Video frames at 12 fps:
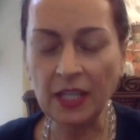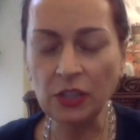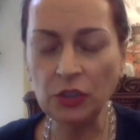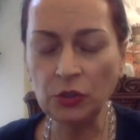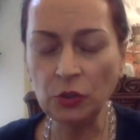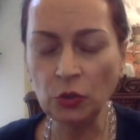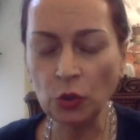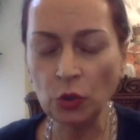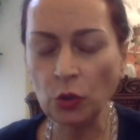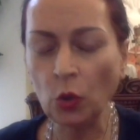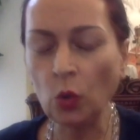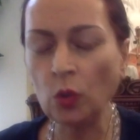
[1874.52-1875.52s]
They
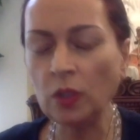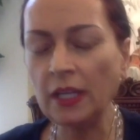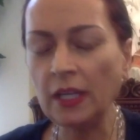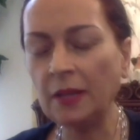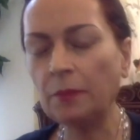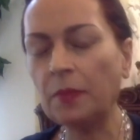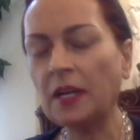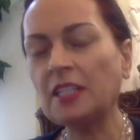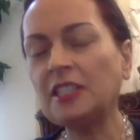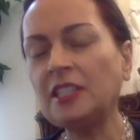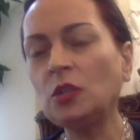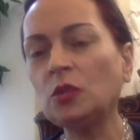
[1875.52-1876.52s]
not only
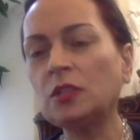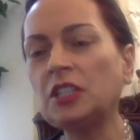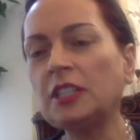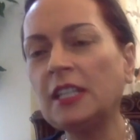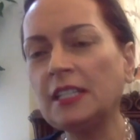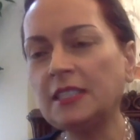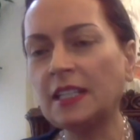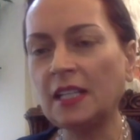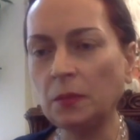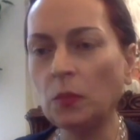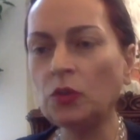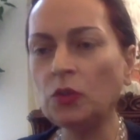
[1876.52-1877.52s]
produce
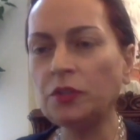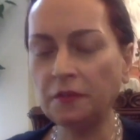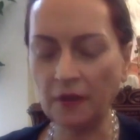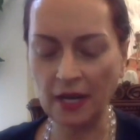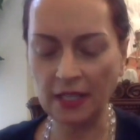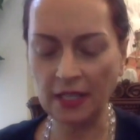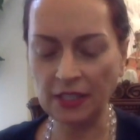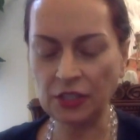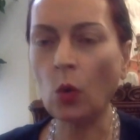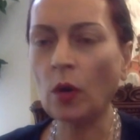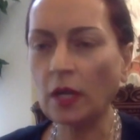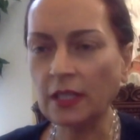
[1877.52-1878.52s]
genetically modified
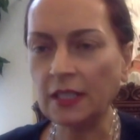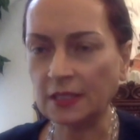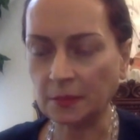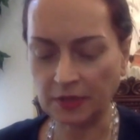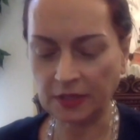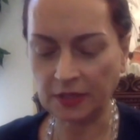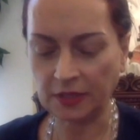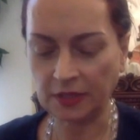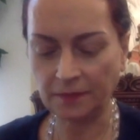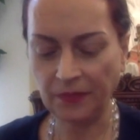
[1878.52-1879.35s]
organisms,